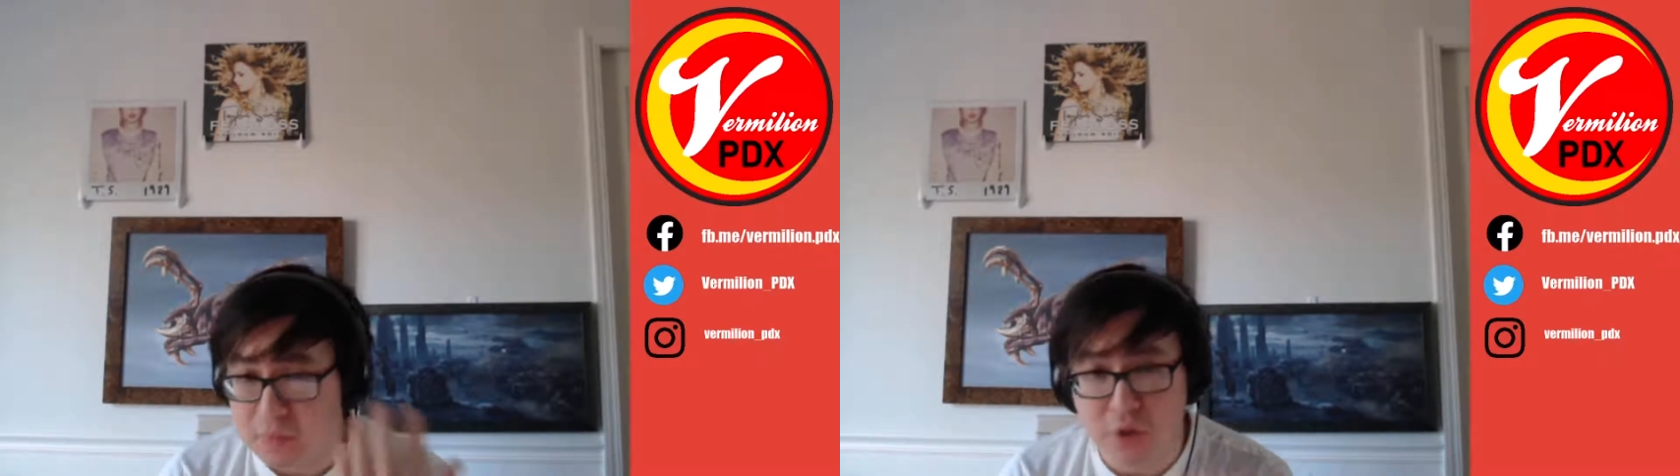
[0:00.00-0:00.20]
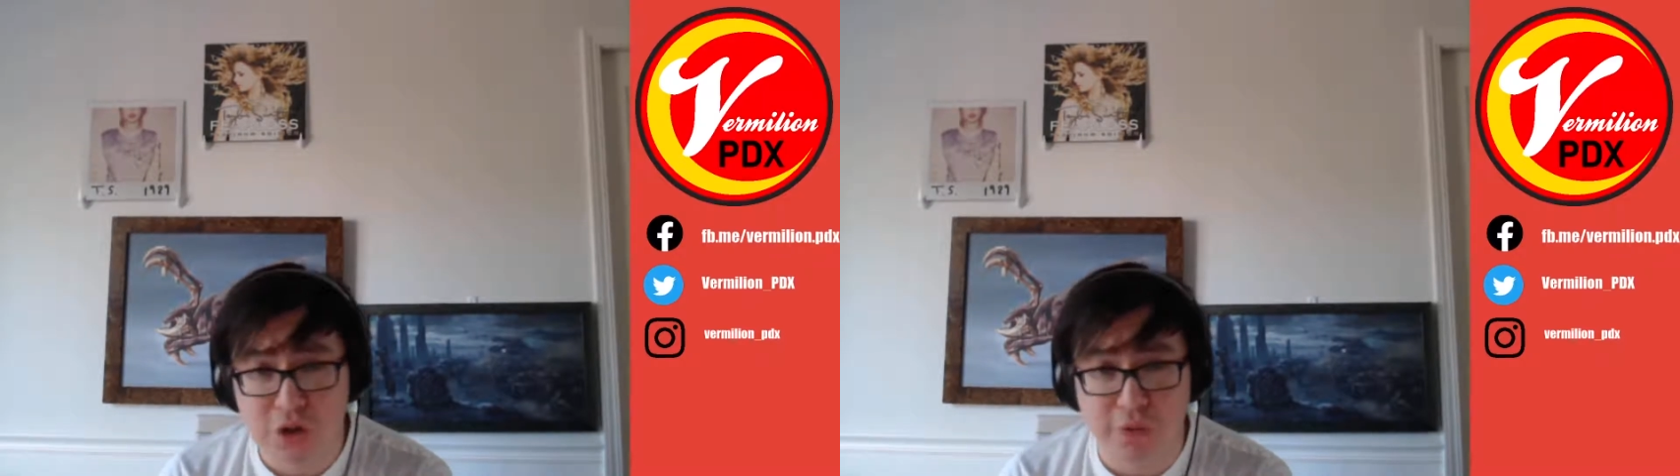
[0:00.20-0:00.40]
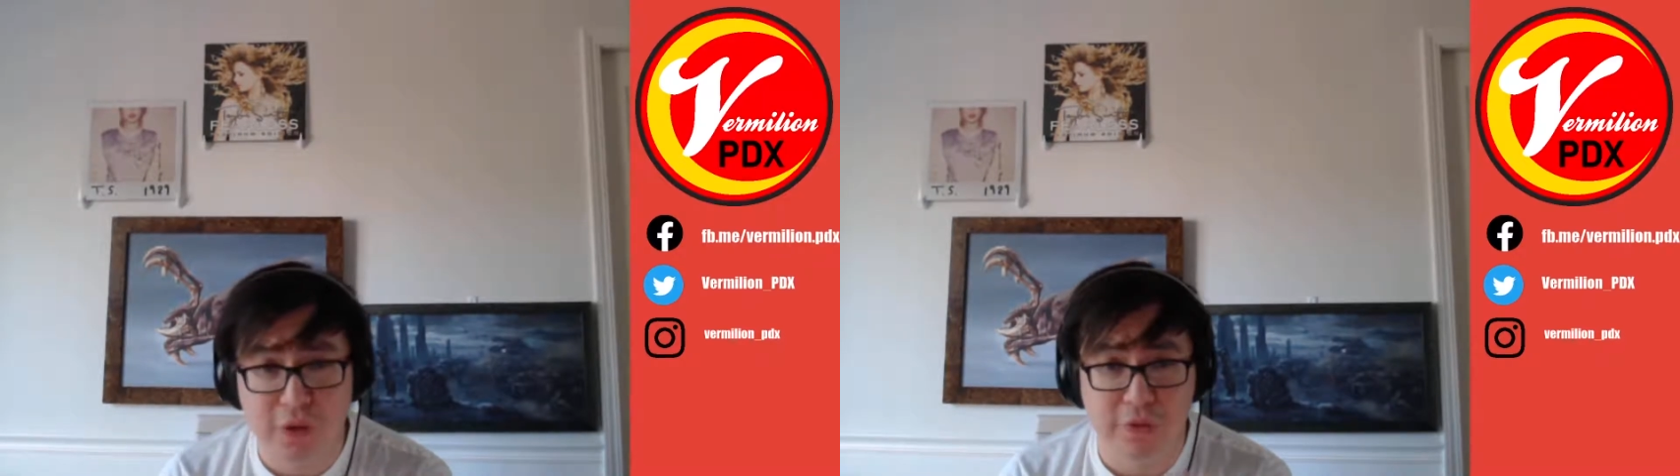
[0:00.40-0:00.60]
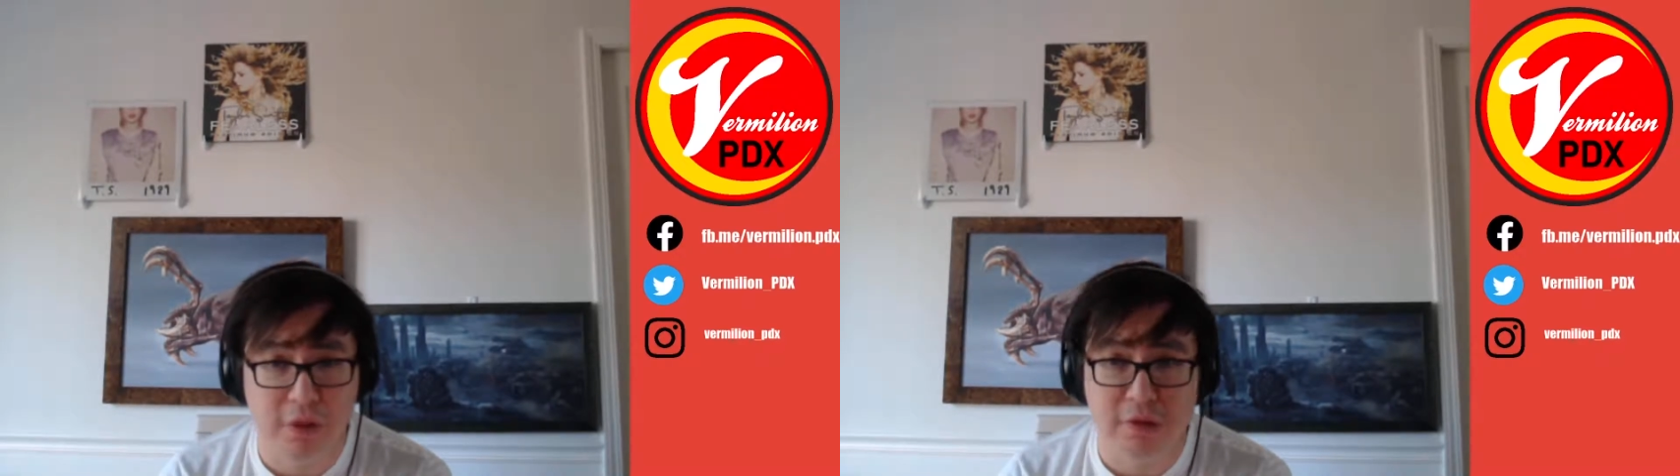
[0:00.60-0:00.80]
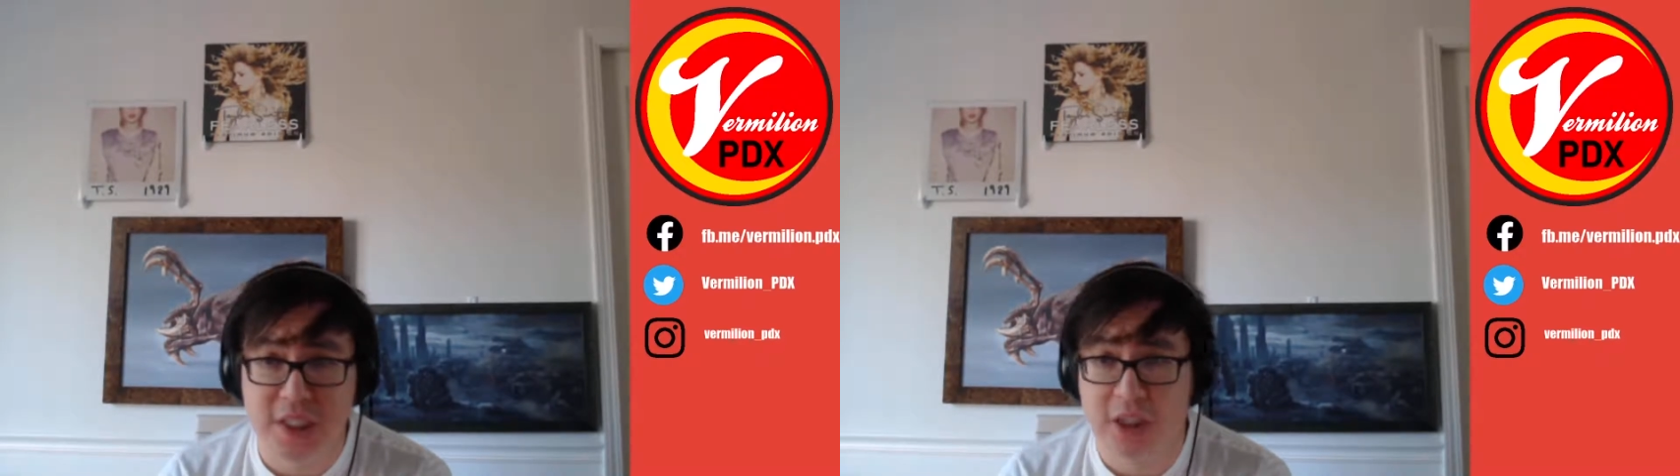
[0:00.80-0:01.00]
So feel free to
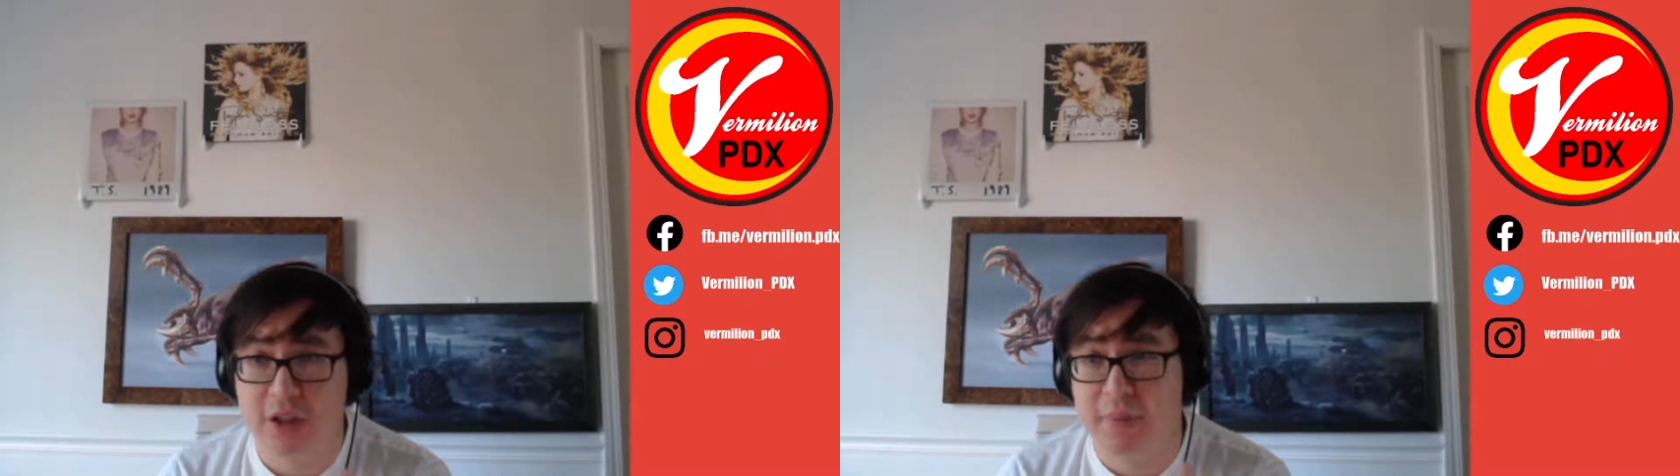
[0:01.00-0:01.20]
reach out to